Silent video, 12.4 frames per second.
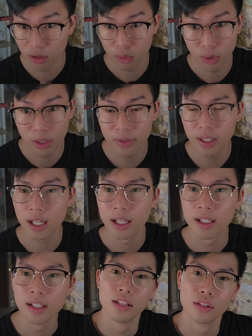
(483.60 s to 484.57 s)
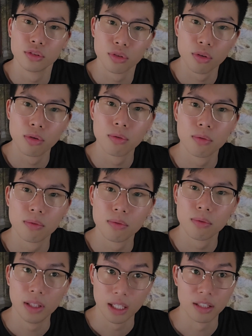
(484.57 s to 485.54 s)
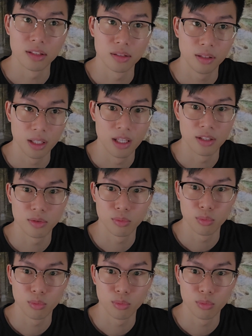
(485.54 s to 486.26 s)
whoever lah. So yes, we